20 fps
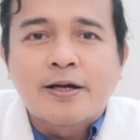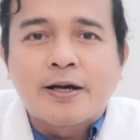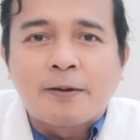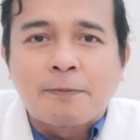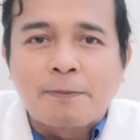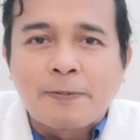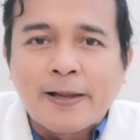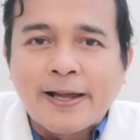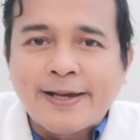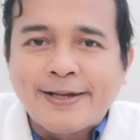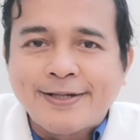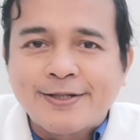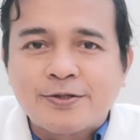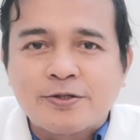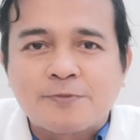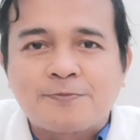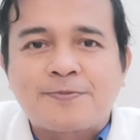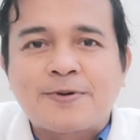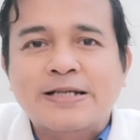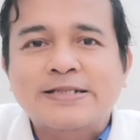apply it to
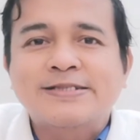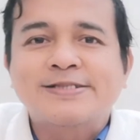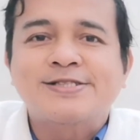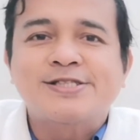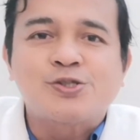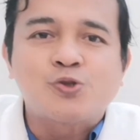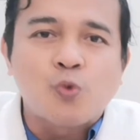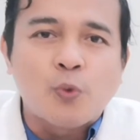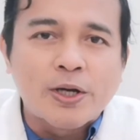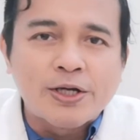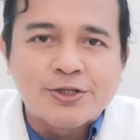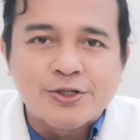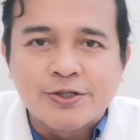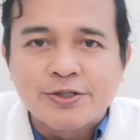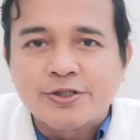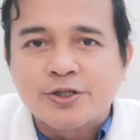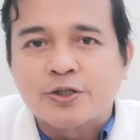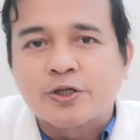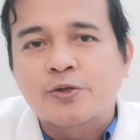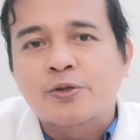the present situation,
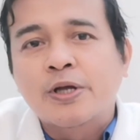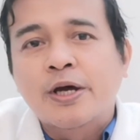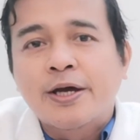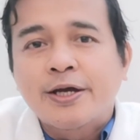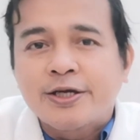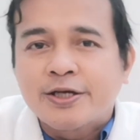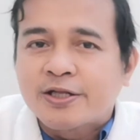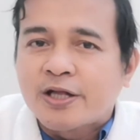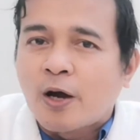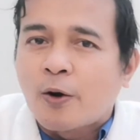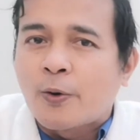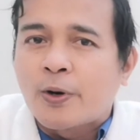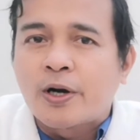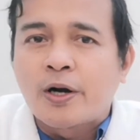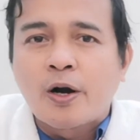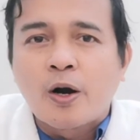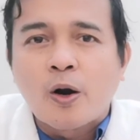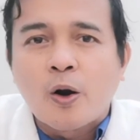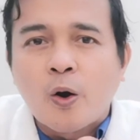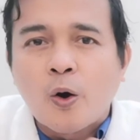so that in our
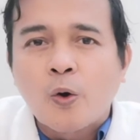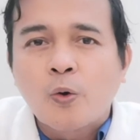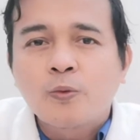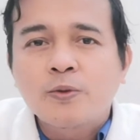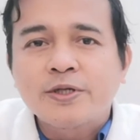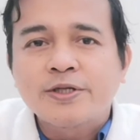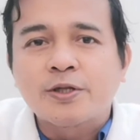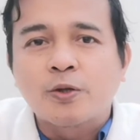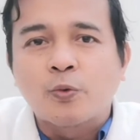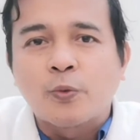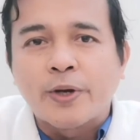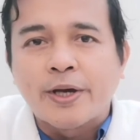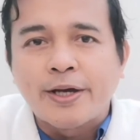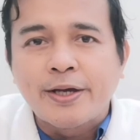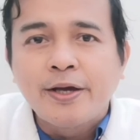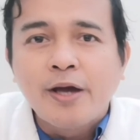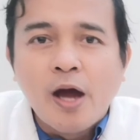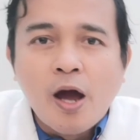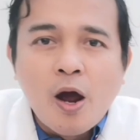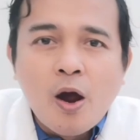own little
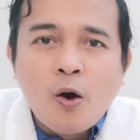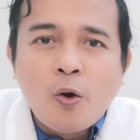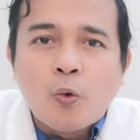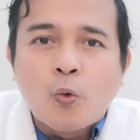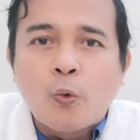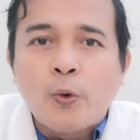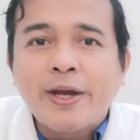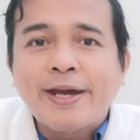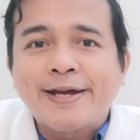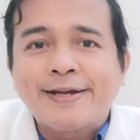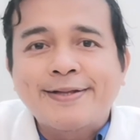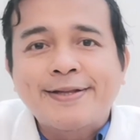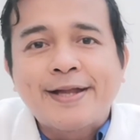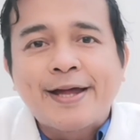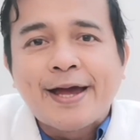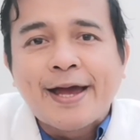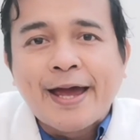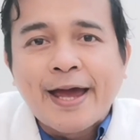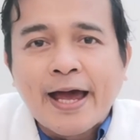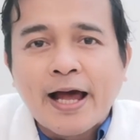way we can
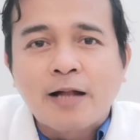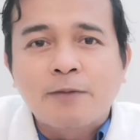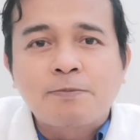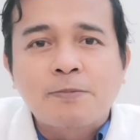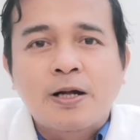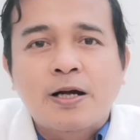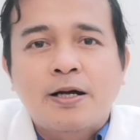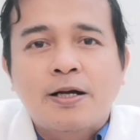help